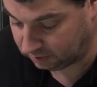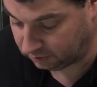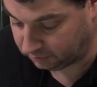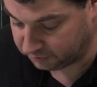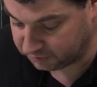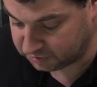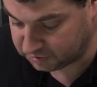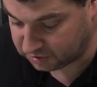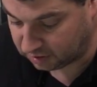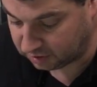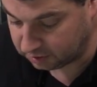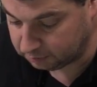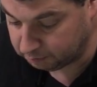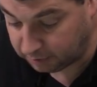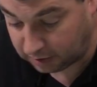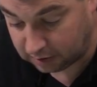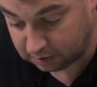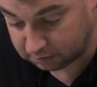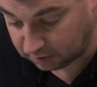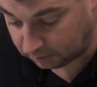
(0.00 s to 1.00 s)
on the side
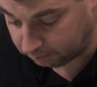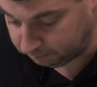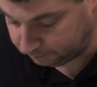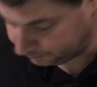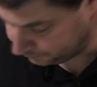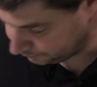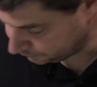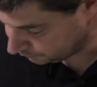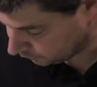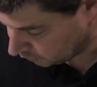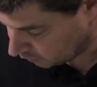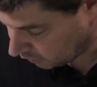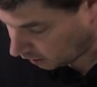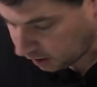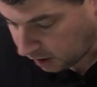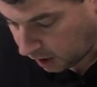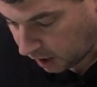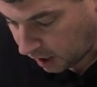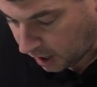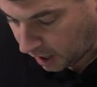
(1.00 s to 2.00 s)
may have done
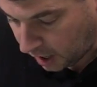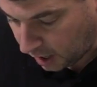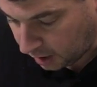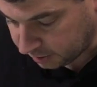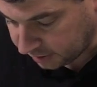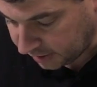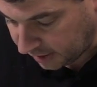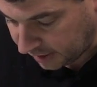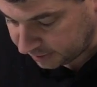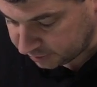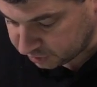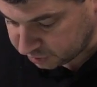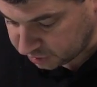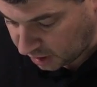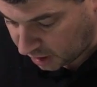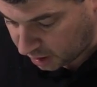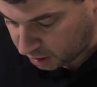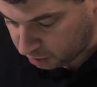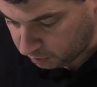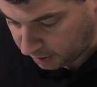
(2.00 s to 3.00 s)
Okay,
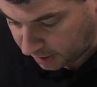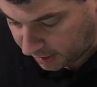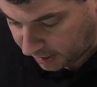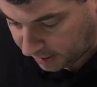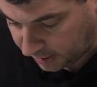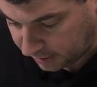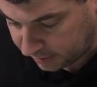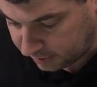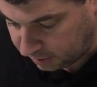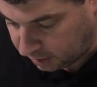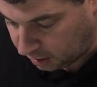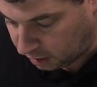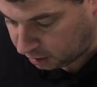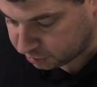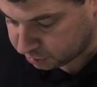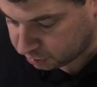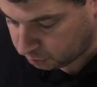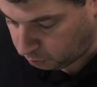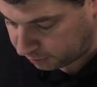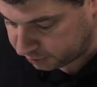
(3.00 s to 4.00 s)
so uh,
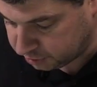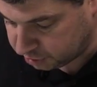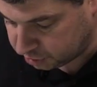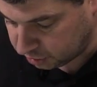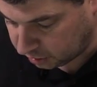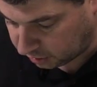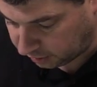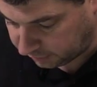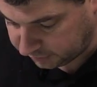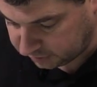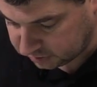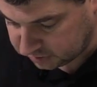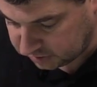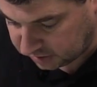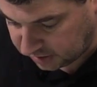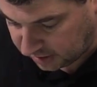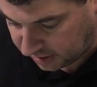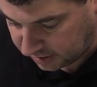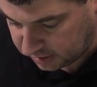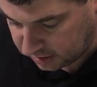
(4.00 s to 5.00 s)
last question I think
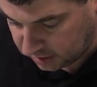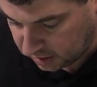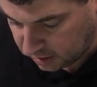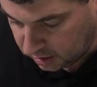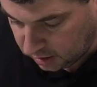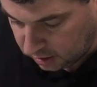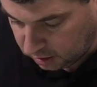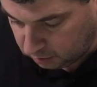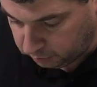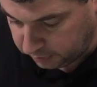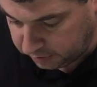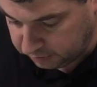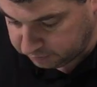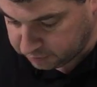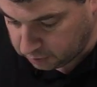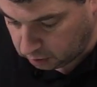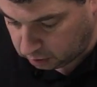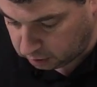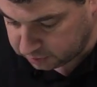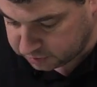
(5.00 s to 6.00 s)
today. We've
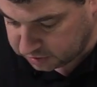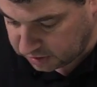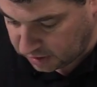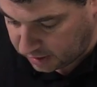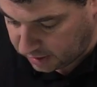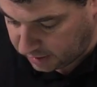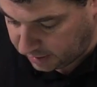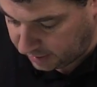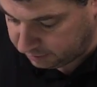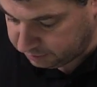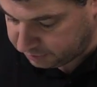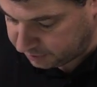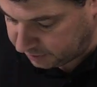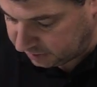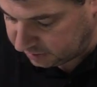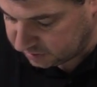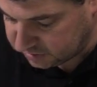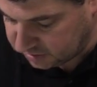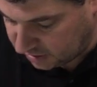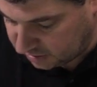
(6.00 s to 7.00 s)
got uh,
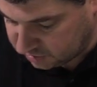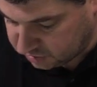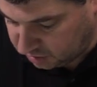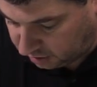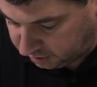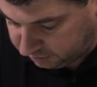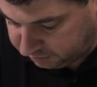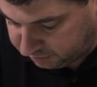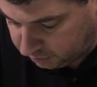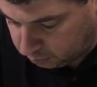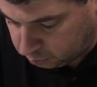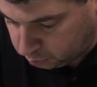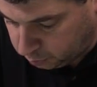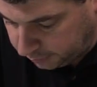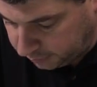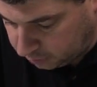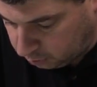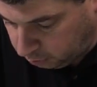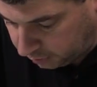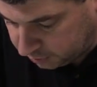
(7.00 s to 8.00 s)
Anthony says, Hi Phil,
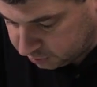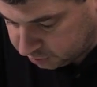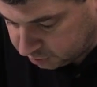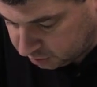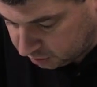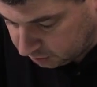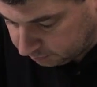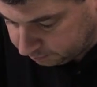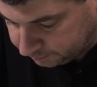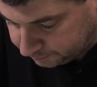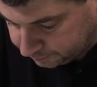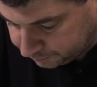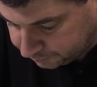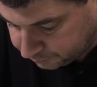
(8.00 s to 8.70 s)
quick question